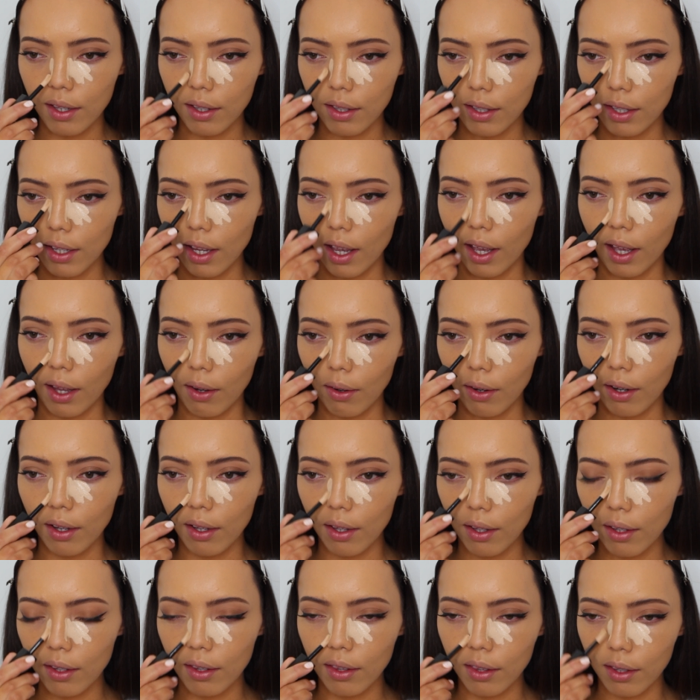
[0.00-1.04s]
down
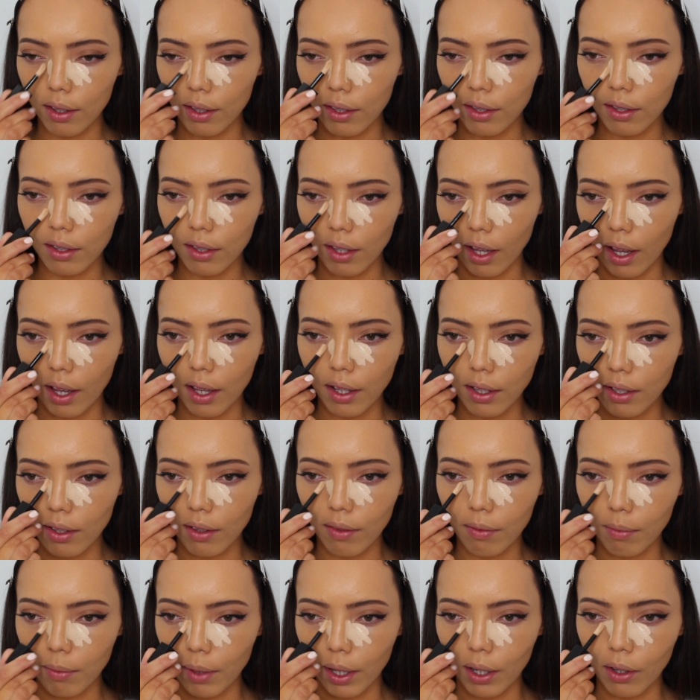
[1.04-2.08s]
the sides
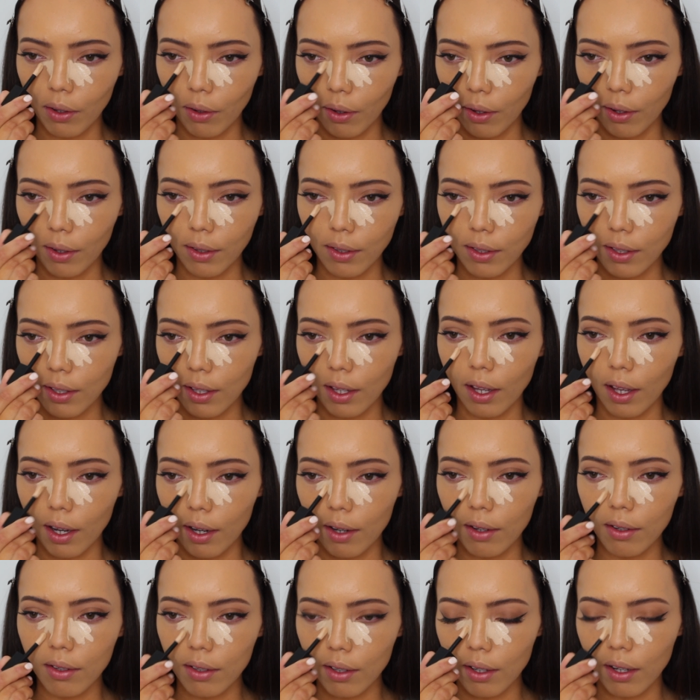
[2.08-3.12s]
of my nose
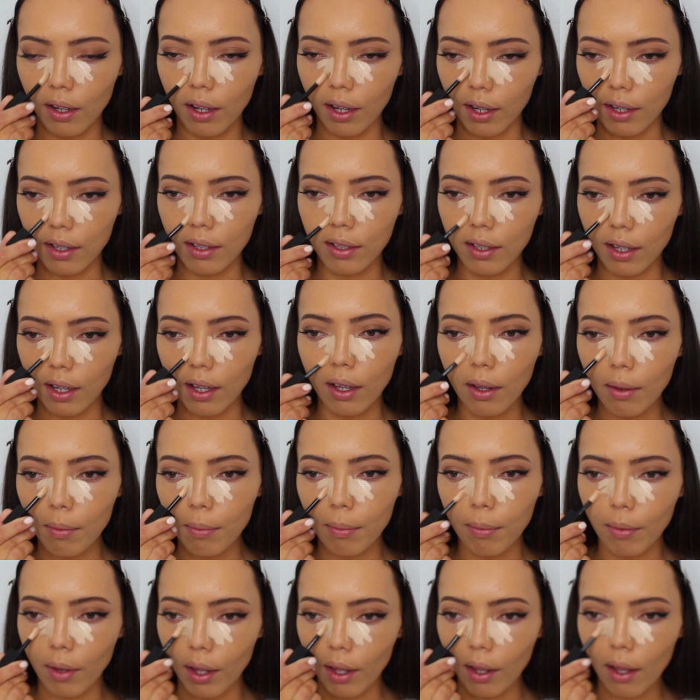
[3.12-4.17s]
and under
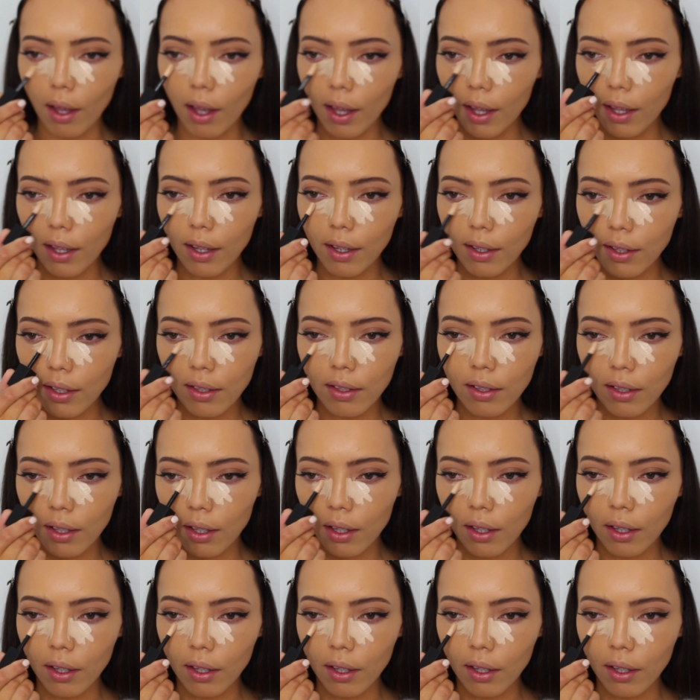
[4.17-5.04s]
my eyes.